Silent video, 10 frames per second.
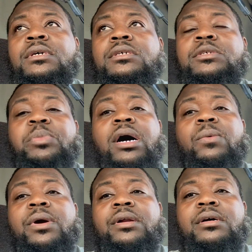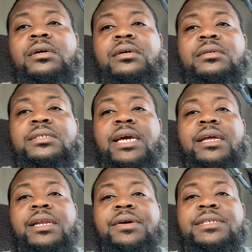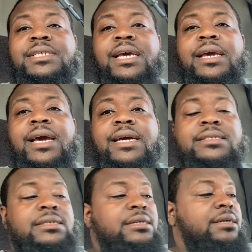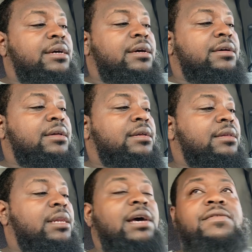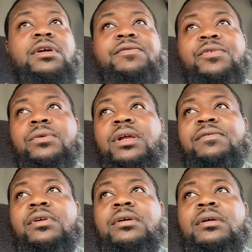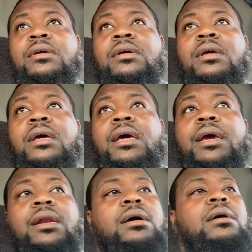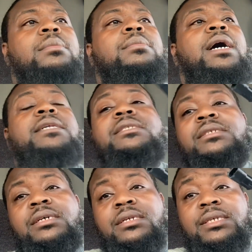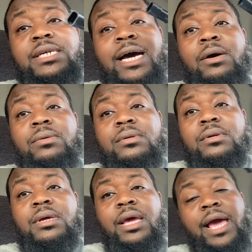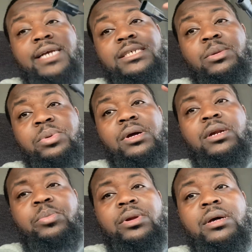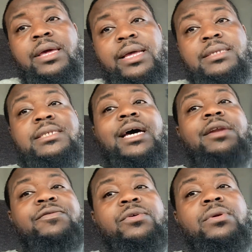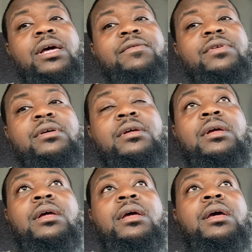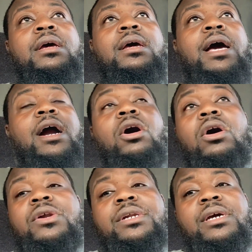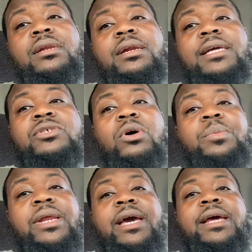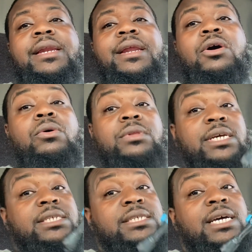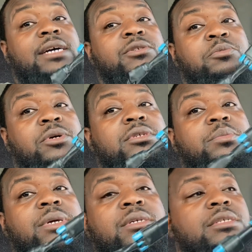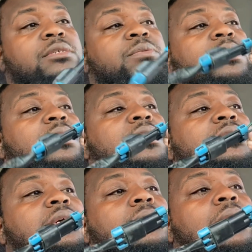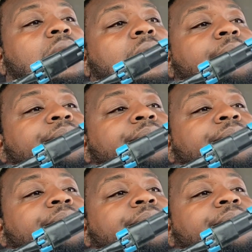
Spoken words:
spot where the secondary tank has a leveler, fuel leveler, and I just took this out and actually plugged the plug inside the fuel leveler. I called the dealer. They told me that, oh, this is how it's supposed to be, just with this. So